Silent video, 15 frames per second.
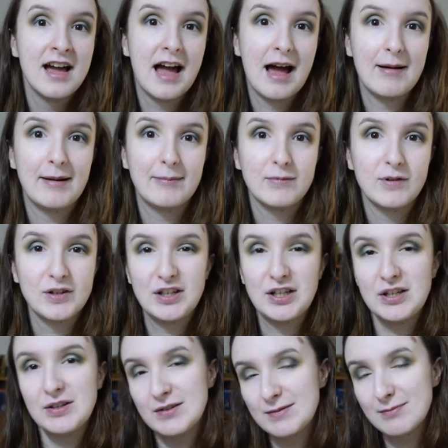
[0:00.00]
I'm going
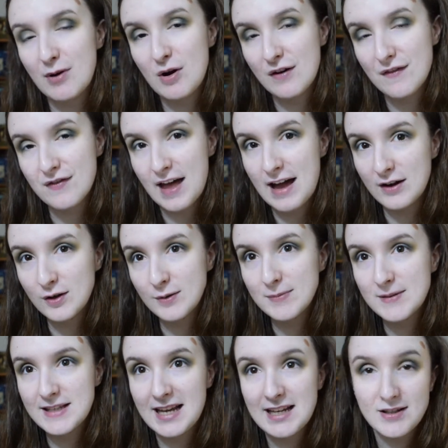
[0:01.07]
to use more of that up,
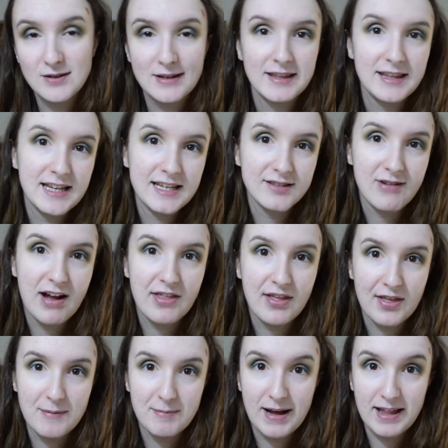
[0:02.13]
say doing this rather
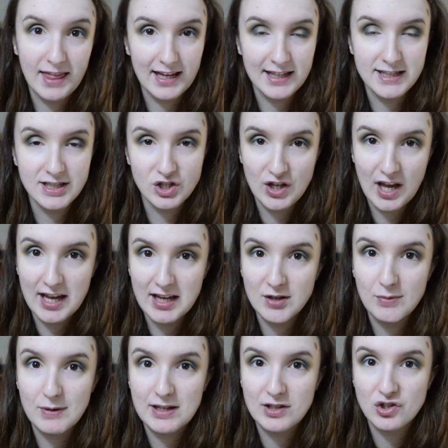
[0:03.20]
than my lighter shade,
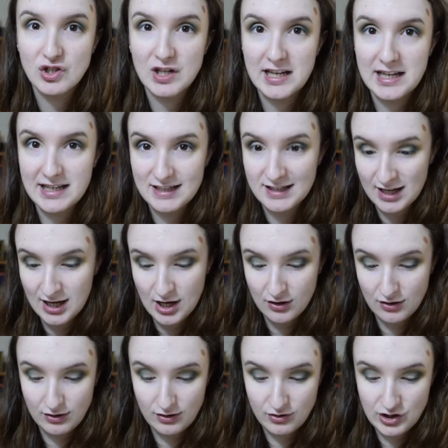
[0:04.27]
which is
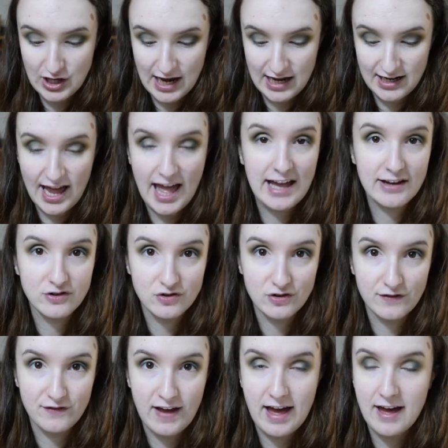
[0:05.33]
the new shade Extra
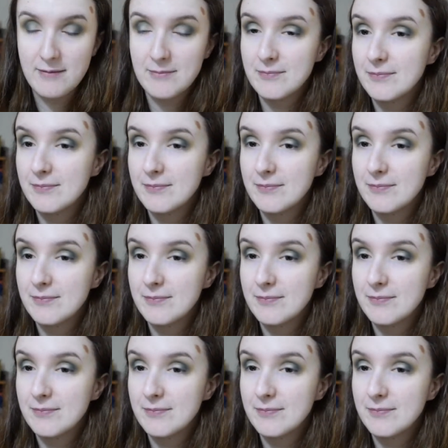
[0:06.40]
Fair.